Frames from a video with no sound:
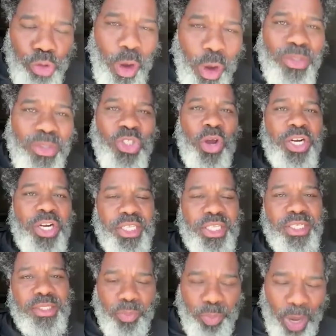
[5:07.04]
Trump started
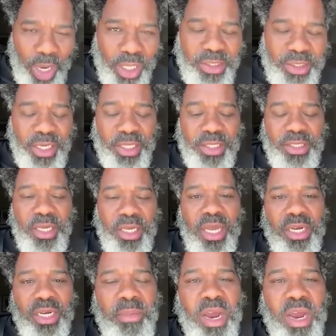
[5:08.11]
this. The politics
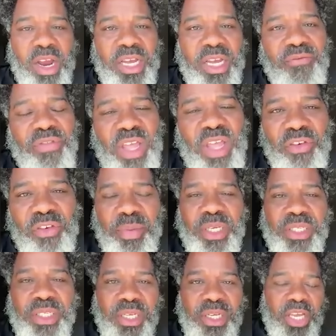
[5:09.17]
in America have never
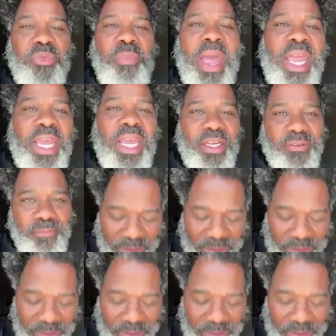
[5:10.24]
been humane,